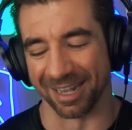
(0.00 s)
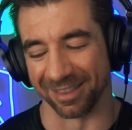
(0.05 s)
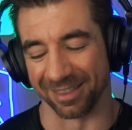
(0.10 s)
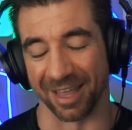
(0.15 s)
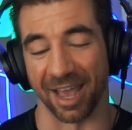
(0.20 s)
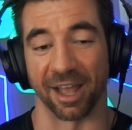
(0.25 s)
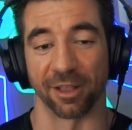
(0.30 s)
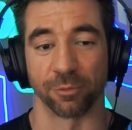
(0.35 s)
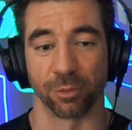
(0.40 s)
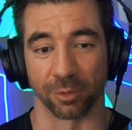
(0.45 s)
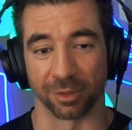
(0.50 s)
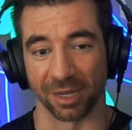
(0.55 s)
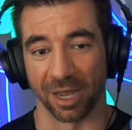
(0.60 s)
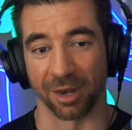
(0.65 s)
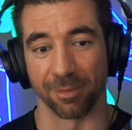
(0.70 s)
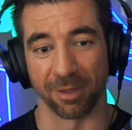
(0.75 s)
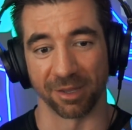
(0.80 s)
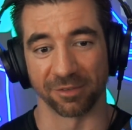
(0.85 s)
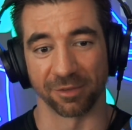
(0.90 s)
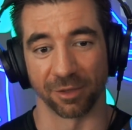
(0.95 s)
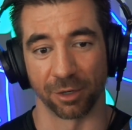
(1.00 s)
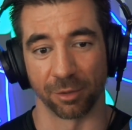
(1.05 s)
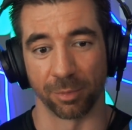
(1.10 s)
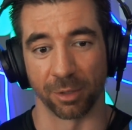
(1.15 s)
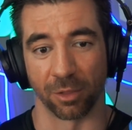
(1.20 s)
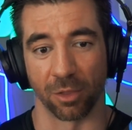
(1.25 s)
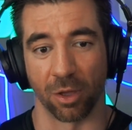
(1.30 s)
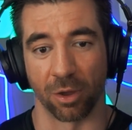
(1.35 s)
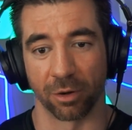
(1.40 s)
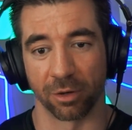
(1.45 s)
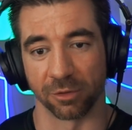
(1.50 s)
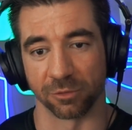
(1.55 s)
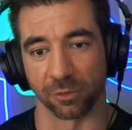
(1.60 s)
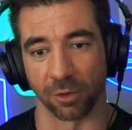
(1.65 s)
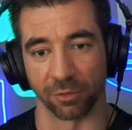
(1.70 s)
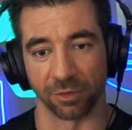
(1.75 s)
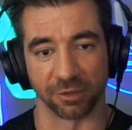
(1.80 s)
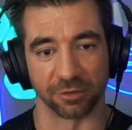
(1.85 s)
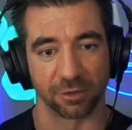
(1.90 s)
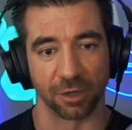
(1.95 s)
And that's what kind of makes it a little bit longer is
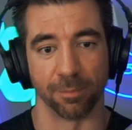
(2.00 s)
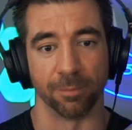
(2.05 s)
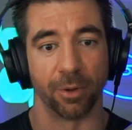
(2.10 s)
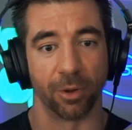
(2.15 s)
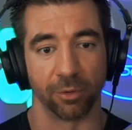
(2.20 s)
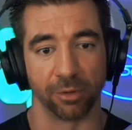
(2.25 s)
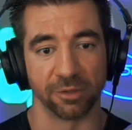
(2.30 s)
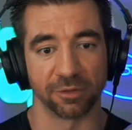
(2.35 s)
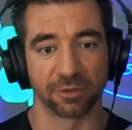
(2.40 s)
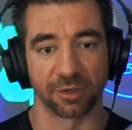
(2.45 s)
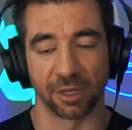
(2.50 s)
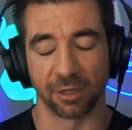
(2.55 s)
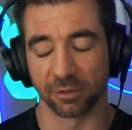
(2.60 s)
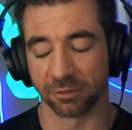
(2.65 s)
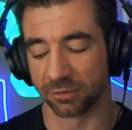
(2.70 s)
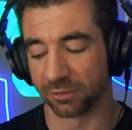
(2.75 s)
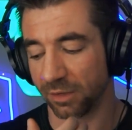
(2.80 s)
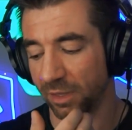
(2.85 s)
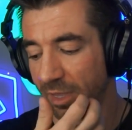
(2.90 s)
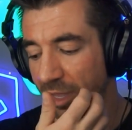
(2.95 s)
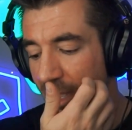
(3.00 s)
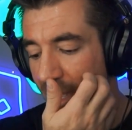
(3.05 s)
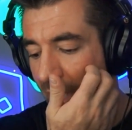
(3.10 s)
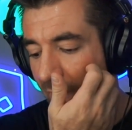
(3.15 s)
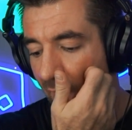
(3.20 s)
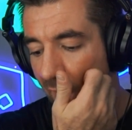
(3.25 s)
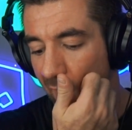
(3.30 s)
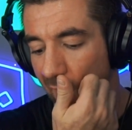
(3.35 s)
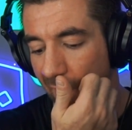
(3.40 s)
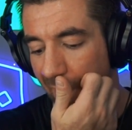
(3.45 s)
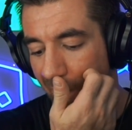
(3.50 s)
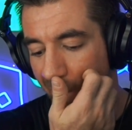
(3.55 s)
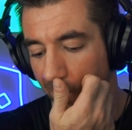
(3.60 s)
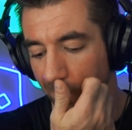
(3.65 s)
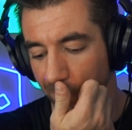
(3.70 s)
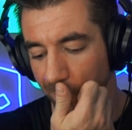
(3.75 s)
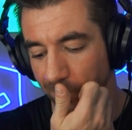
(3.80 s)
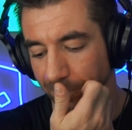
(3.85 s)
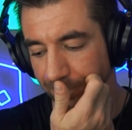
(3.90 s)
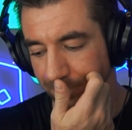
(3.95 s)
all these component skills.
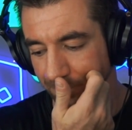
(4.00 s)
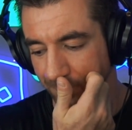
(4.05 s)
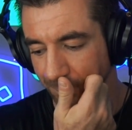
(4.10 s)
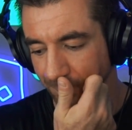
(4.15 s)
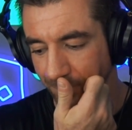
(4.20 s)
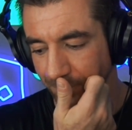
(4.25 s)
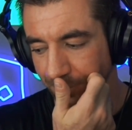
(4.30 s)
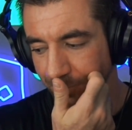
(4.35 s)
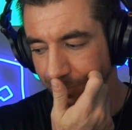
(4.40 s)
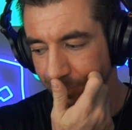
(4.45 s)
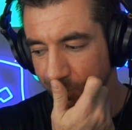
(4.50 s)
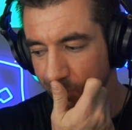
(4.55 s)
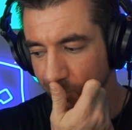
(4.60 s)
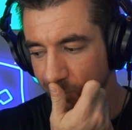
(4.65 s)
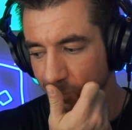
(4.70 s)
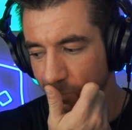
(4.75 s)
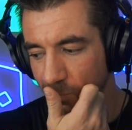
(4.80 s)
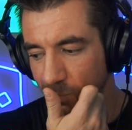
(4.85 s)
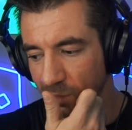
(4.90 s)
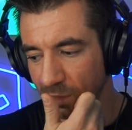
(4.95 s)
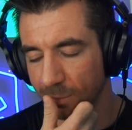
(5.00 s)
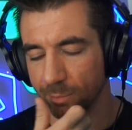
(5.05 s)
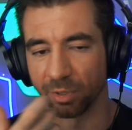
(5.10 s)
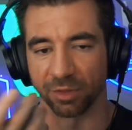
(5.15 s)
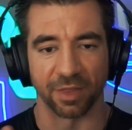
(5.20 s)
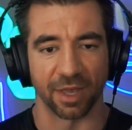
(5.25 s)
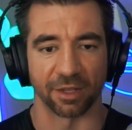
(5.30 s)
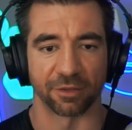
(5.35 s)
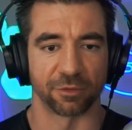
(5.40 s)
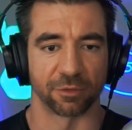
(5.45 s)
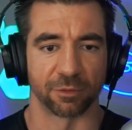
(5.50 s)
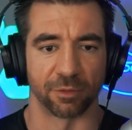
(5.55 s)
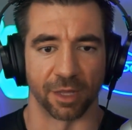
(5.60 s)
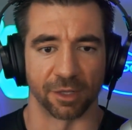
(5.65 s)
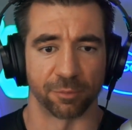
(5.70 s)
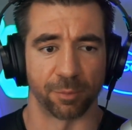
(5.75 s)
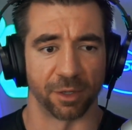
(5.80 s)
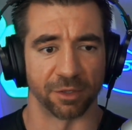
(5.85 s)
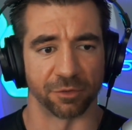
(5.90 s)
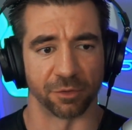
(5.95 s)
Um, but that's
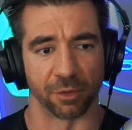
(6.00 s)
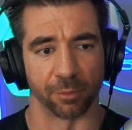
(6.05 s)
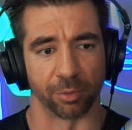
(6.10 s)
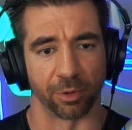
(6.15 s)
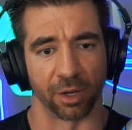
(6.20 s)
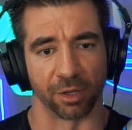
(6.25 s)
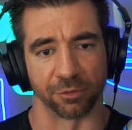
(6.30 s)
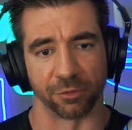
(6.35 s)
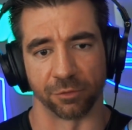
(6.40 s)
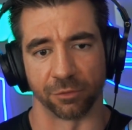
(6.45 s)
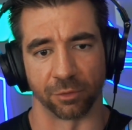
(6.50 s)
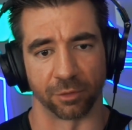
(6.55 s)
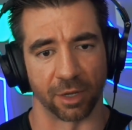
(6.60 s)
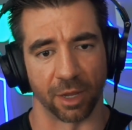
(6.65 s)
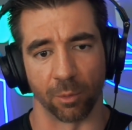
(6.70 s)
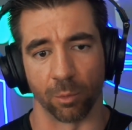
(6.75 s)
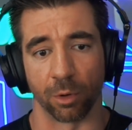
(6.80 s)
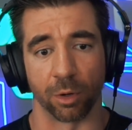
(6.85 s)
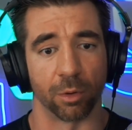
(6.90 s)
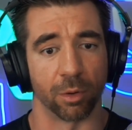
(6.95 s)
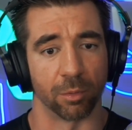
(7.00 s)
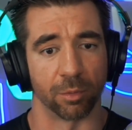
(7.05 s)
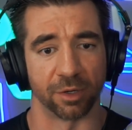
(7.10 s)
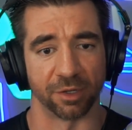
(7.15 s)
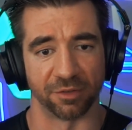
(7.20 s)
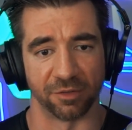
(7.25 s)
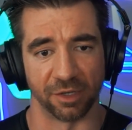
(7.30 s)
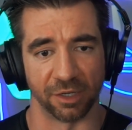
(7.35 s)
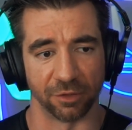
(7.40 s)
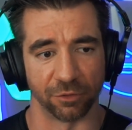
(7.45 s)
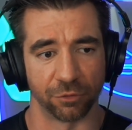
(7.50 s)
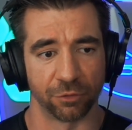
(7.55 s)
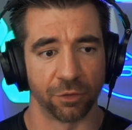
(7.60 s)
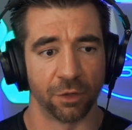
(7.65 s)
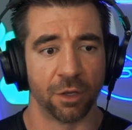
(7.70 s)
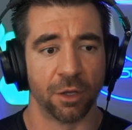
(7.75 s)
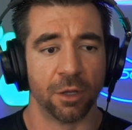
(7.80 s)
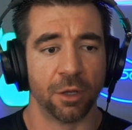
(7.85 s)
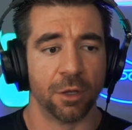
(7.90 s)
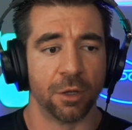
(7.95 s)
that's basically the process. Okay, what do I want to
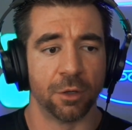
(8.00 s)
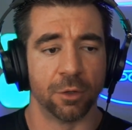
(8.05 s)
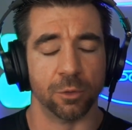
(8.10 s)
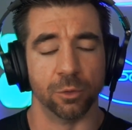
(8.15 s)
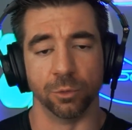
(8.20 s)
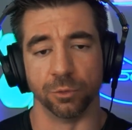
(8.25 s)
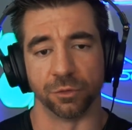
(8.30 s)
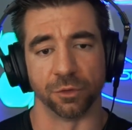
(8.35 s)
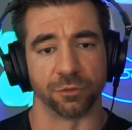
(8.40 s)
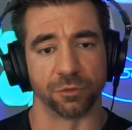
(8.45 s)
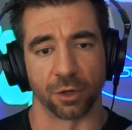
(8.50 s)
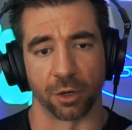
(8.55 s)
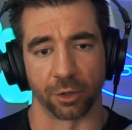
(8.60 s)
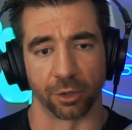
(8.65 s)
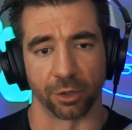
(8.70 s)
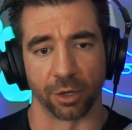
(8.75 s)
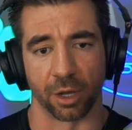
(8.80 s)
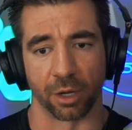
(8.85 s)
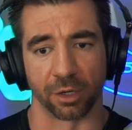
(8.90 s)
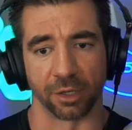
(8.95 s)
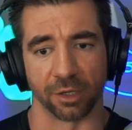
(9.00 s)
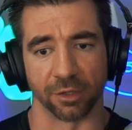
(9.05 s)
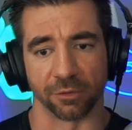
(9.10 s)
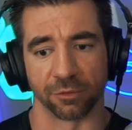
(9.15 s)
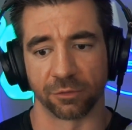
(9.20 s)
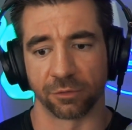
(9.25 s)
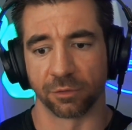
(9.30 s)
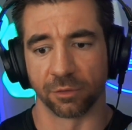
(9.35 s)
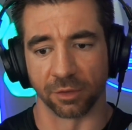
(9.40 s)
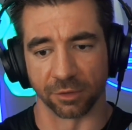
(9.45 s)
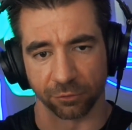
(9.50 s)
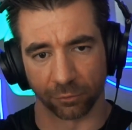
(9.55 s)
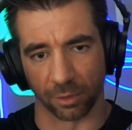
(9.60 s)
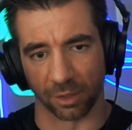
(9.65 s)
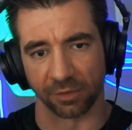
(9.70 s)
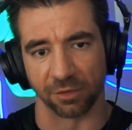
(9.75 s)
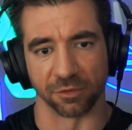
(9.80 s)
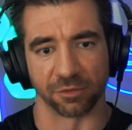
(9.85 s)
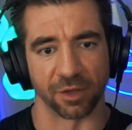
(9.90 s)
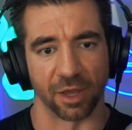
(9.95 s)
teach? Who's the target audience? Let's
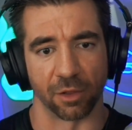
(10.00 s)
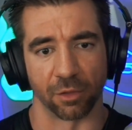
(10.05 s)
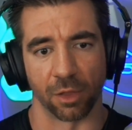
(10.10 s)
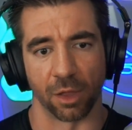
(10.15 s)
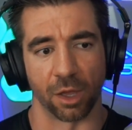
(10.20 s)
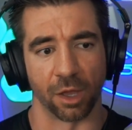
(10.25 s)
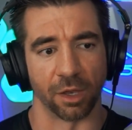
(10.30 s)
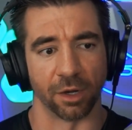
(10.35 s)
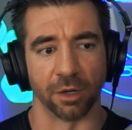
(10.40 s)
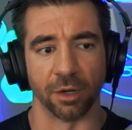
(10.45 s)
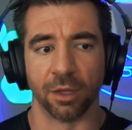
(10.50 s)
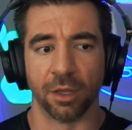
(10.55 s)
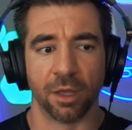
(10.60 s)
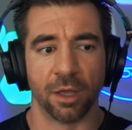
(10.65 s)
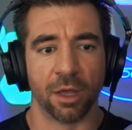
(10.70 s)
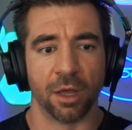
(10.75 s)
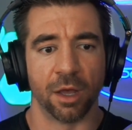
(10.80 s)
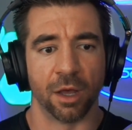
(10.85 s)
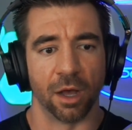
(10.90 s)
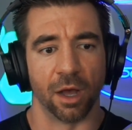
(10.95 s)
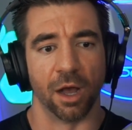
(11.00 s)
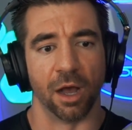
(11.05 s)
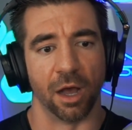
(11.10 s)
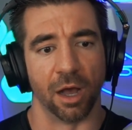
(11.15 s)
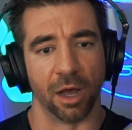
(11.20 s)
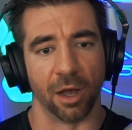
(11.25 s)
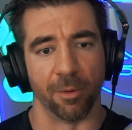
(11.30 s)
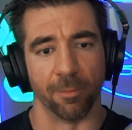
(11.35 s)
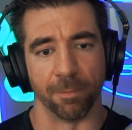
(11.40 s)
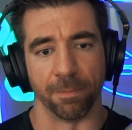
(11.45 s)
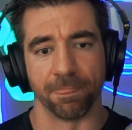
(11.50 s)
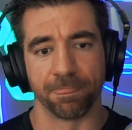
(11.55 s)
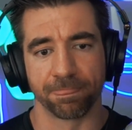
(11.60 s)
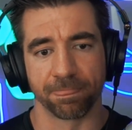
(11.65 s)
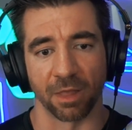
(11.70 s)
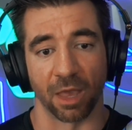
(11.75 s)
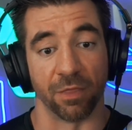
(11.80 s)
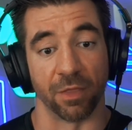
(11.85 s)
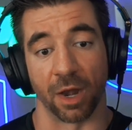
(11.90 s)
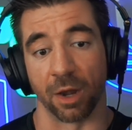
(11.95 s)
create this outline, um,
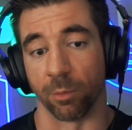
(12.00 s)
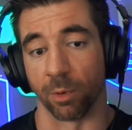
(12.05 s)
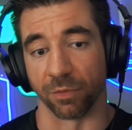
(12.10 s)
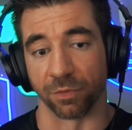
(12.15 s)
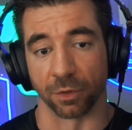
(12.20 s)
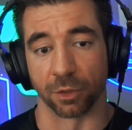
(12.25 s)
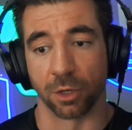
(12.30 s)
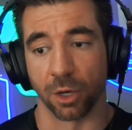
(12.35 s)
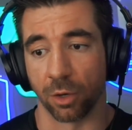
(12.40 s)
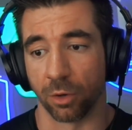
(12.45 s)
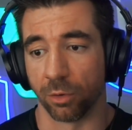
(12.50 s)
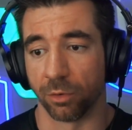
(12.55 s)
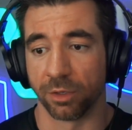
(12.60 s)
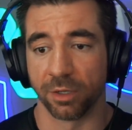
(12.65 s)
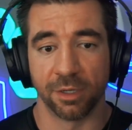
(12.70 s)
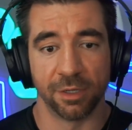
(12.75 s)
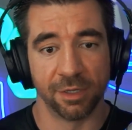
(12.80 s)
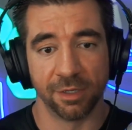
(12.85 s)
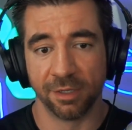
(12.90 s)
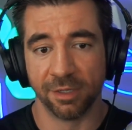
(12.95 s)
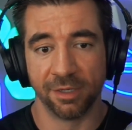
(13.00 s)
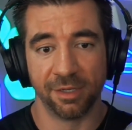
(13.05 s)
and then I write the code,